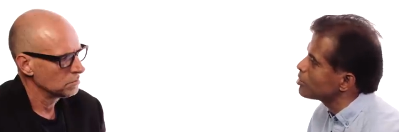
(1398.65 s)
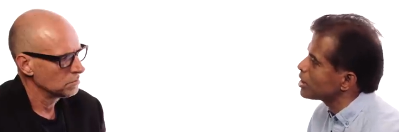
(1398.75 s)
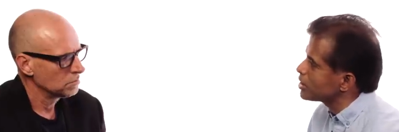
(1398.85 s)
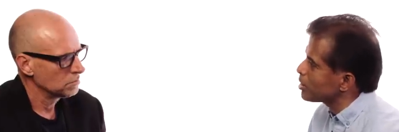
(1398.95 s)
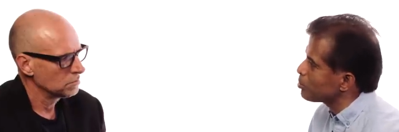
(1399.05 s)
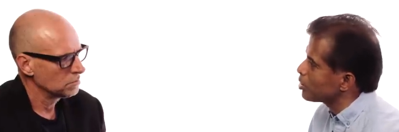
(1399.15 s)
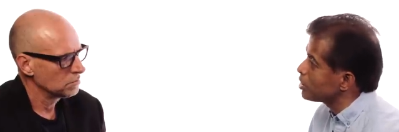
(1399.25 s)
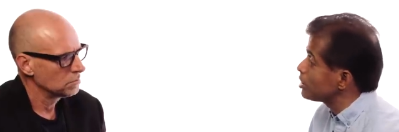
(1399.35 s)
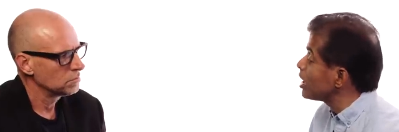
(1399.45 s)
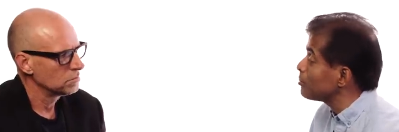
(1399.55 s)
Speaker 1: Google at that point
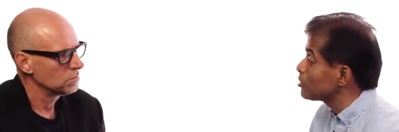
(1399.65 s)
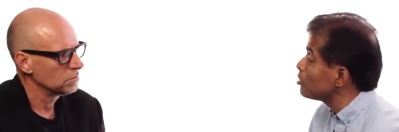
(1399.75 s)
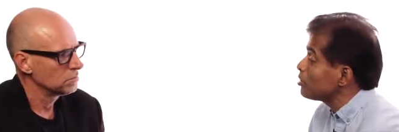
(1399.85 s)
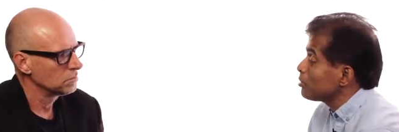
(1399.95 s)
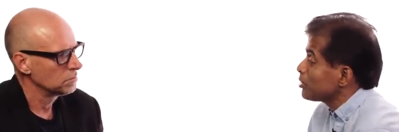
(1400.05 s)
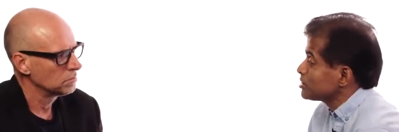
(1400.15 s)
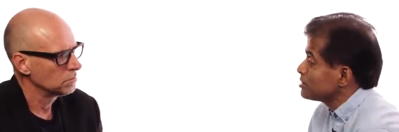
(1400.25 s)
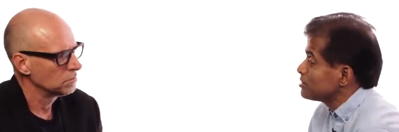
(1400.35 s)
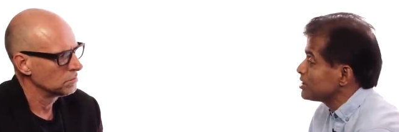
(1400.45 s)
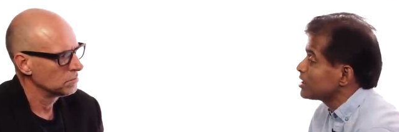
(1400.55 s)
in time. But Google
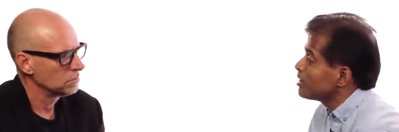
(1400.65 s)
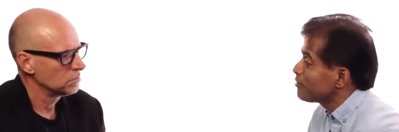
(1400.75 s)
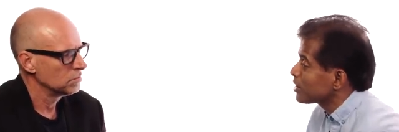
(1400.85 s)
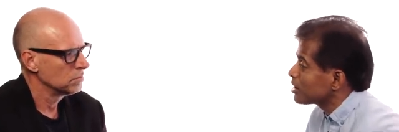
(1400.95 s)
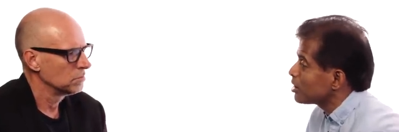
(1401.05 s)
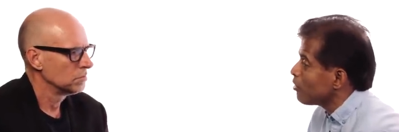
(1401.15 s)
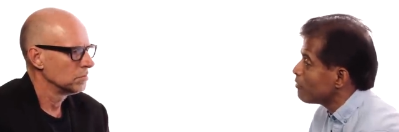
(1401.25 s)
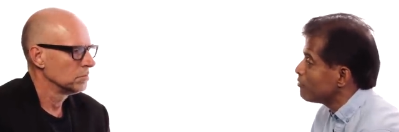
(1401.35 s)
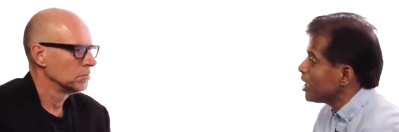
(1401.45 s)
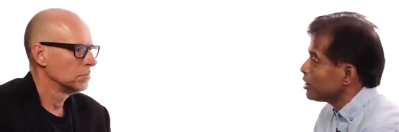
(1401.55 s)
wasn't significantly
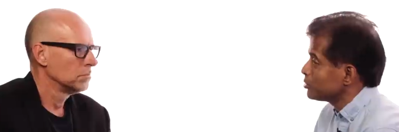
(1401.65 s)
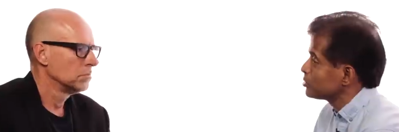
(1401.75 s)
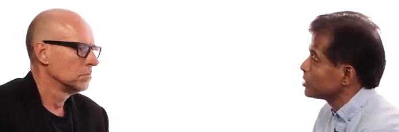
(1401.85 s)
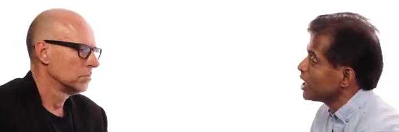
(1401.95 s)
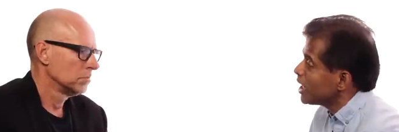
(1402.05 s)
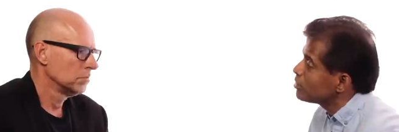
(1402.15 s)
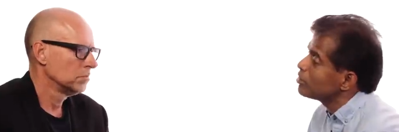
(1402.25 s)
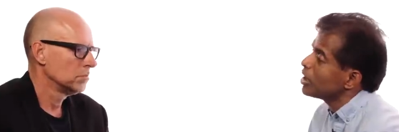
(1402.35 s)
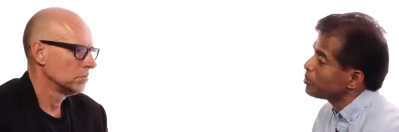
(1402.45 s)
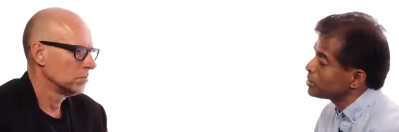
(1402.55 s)
overvalued, it was within mm-hmm.
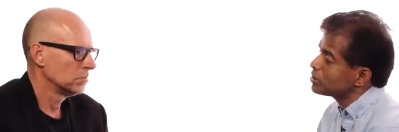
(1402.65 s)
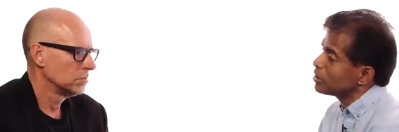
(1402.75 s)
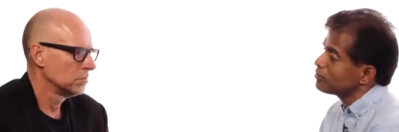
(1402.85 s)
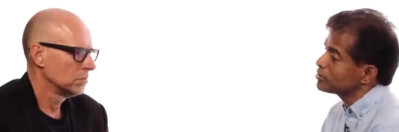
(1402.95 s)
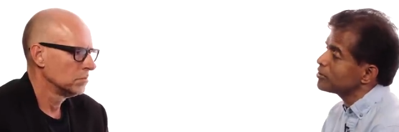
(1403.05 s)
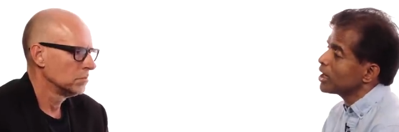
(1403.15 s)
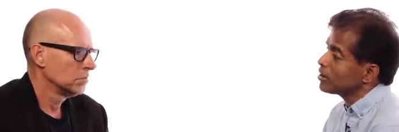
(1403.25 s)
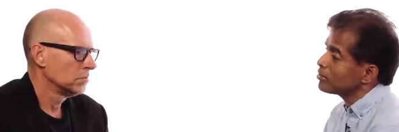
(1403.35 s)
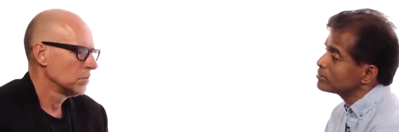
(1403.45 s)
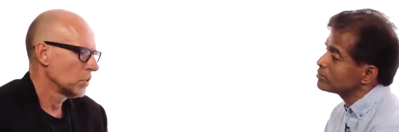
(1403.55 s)
8 to 10% of its
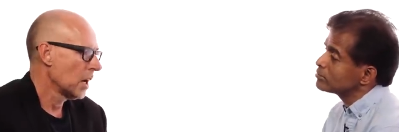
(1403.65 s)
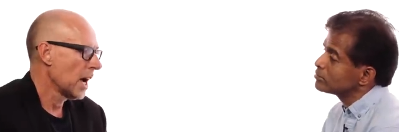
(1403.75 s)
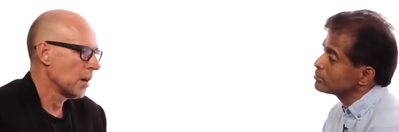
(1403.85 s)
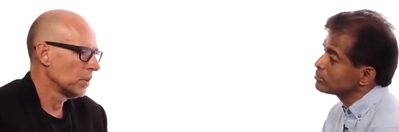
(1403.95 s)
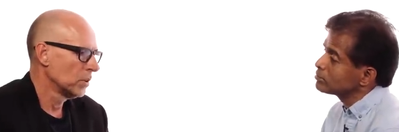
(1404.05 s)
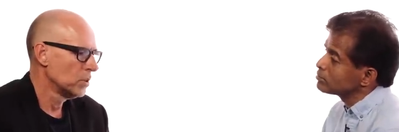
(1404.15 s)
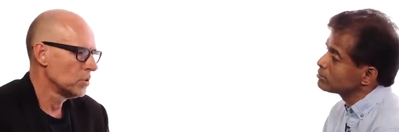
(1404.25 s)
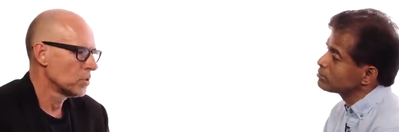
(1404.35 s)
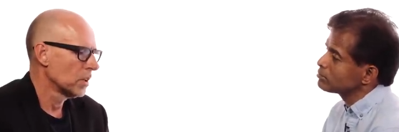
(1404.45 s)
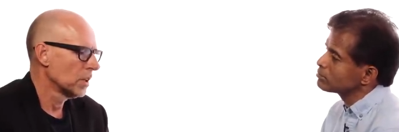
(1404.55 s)
value.
Speaker 2: So, Apple,
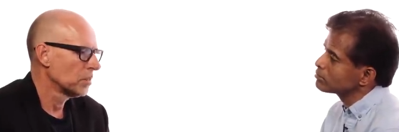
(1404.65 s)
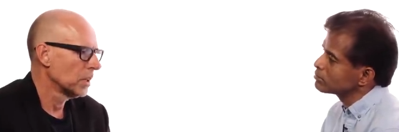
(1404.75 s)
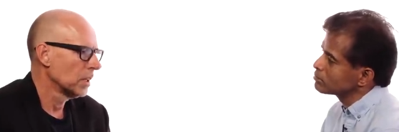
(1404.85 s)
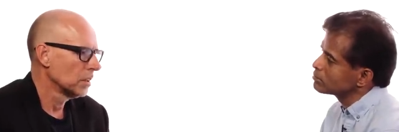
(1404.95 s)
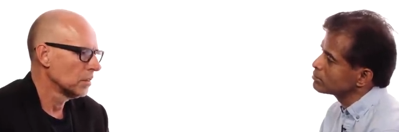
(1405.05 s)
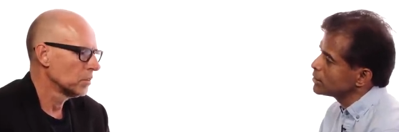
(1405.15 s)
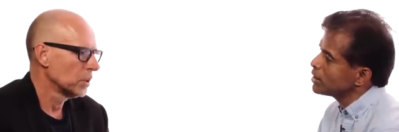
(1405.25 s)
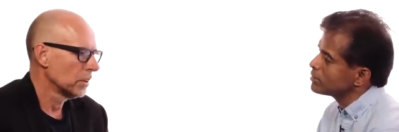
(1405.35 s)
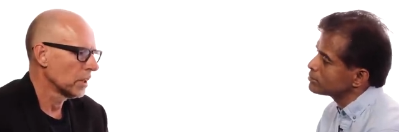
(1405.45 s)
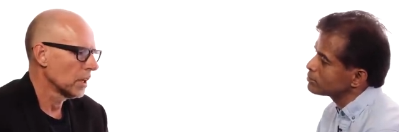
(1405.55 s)
huge run up lately. Yeah. What
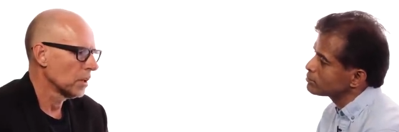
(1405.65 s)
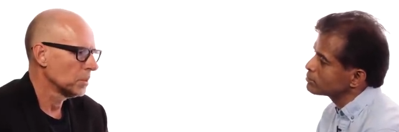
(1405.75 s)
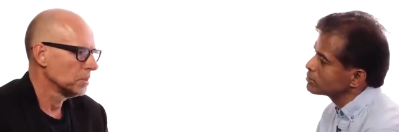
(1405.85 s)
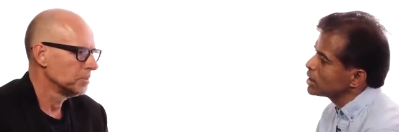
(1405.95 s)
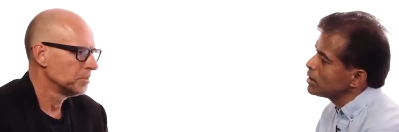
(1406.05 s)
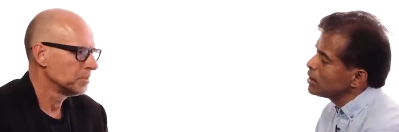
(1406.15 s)
do you think of Apple?